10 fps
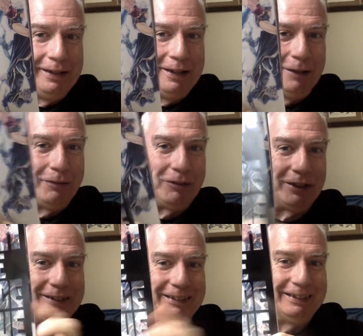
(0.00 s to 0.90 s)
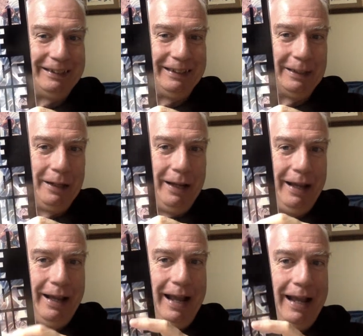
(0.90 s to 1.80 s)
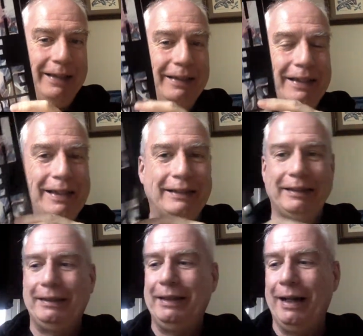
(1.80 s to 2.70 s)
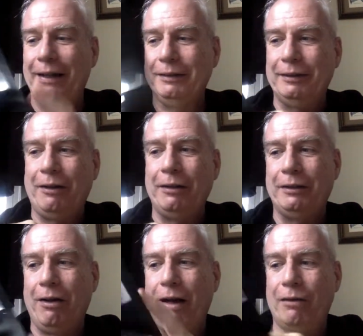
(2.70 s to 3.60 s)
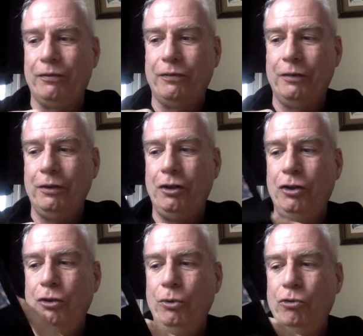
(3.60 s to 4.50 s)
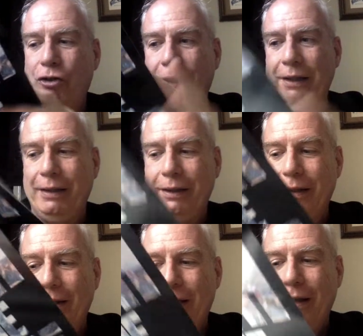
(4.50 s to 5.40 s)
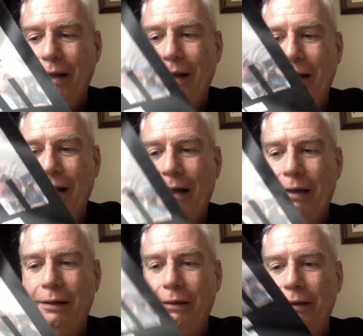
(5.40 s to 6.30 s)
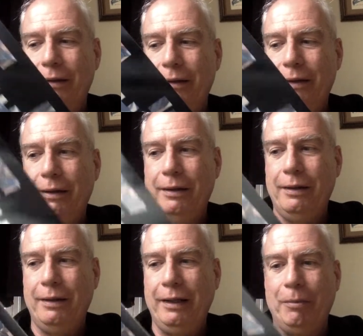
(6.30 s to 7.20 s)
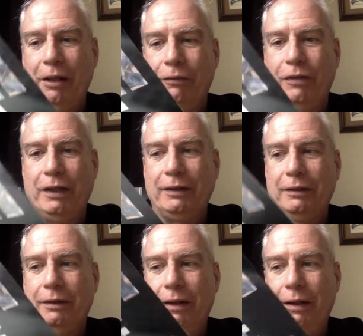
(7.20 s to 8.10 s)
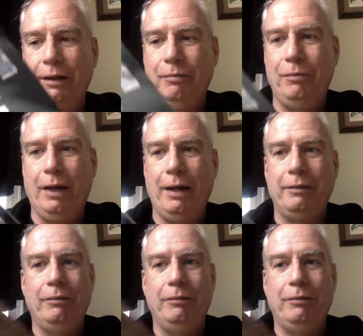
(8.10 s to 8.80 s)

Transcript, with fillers: of the Justice League, and this uh, starts off hugely uh, in the middle of things. I,